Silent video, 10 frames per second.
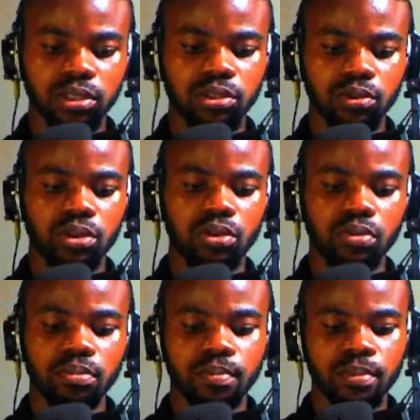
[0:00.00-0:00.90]
So
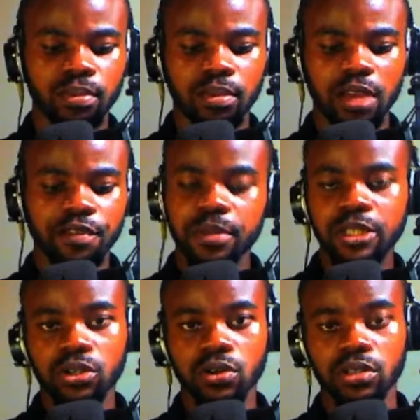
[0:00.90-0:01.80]
every
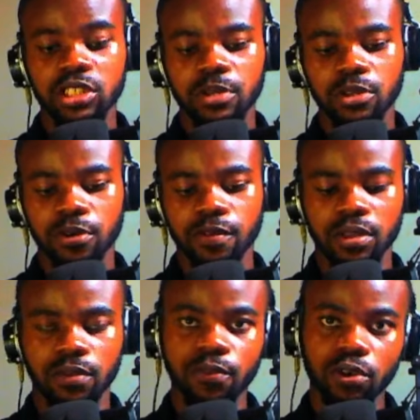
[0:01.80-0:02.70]
major chord is made up of the
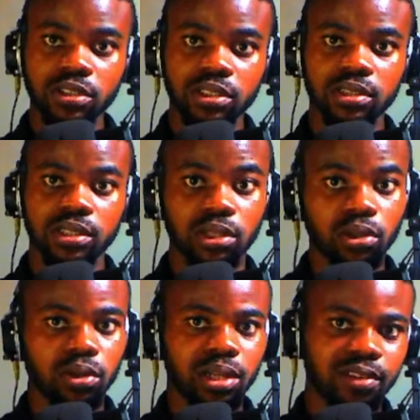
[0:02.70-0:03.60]
1st, the
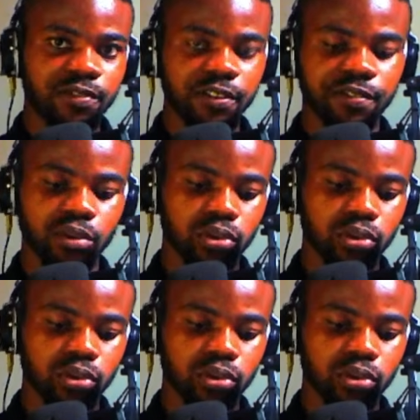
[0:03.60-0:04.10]
3rd, and the 5th note.